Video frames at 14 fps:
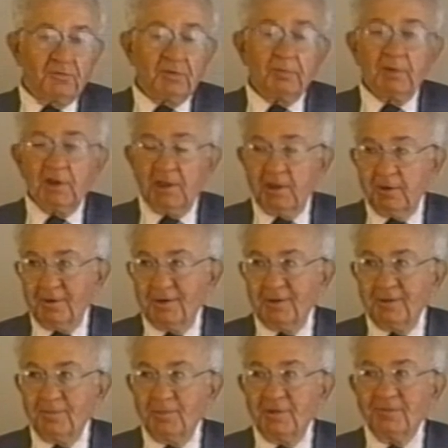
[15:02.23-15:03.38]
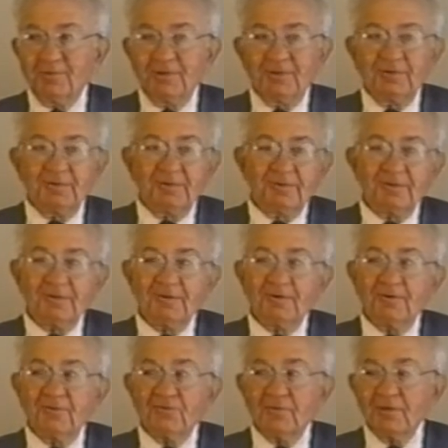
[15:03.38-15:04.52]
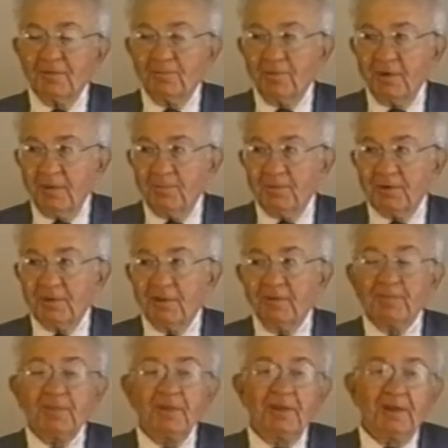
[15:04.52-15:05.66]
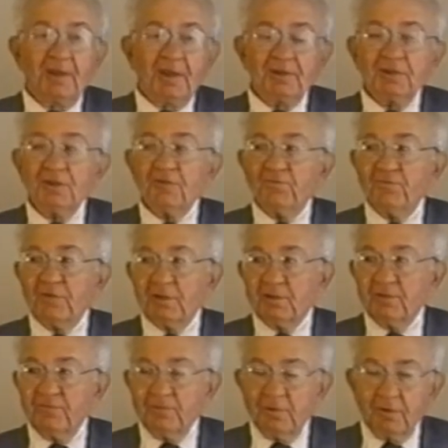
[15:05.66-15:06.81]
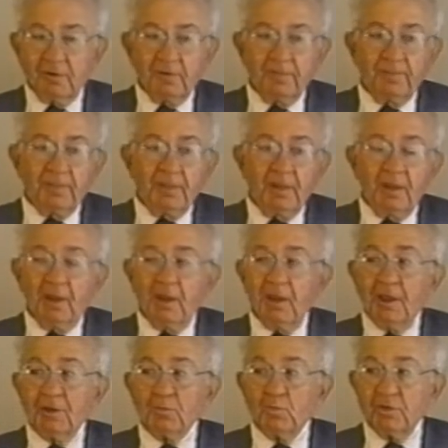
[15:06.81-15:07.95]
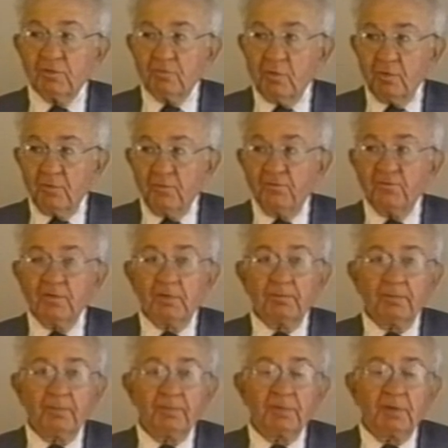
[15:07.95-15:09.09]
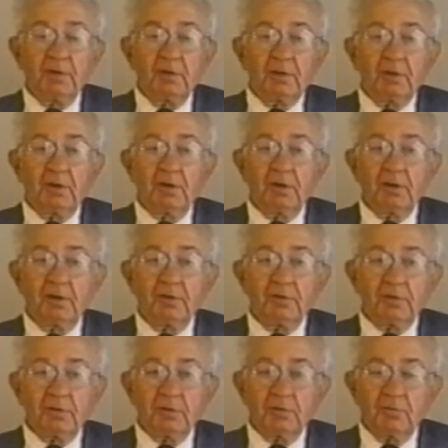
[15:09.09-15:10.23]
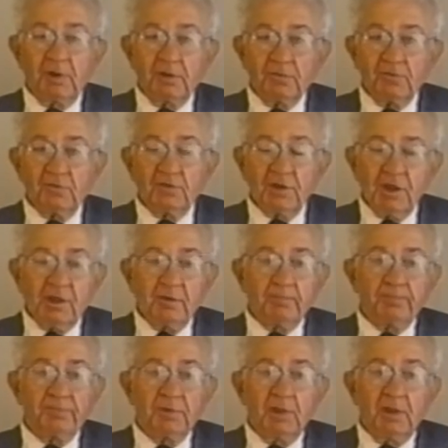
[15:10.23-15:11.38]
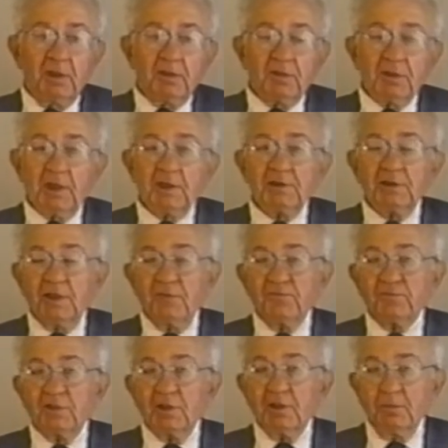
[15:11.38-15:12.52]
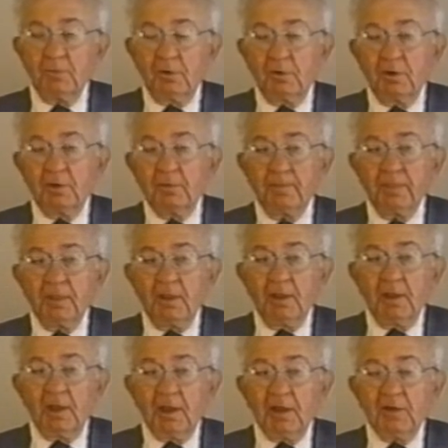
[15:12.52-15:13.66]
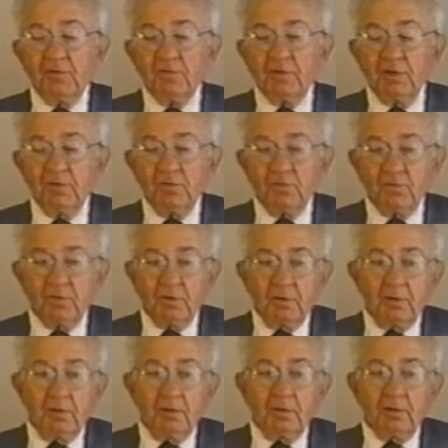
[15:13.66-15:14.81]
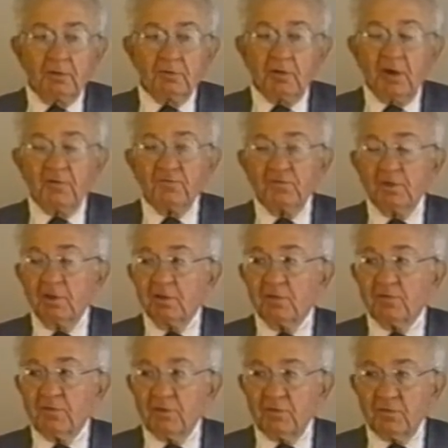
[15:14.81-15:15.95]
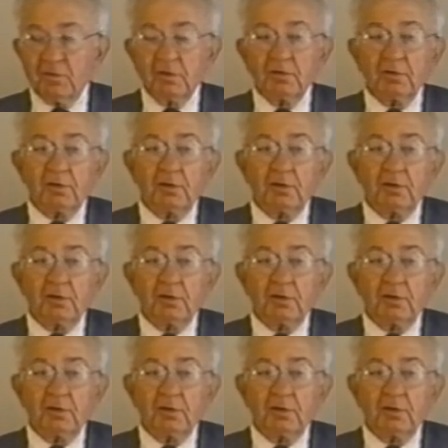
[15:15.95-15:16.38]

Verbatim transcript: similarity between the law of real property and this field of law and withdrew from Llewellyn's uh, team. That left Gilmore as his drafting assistant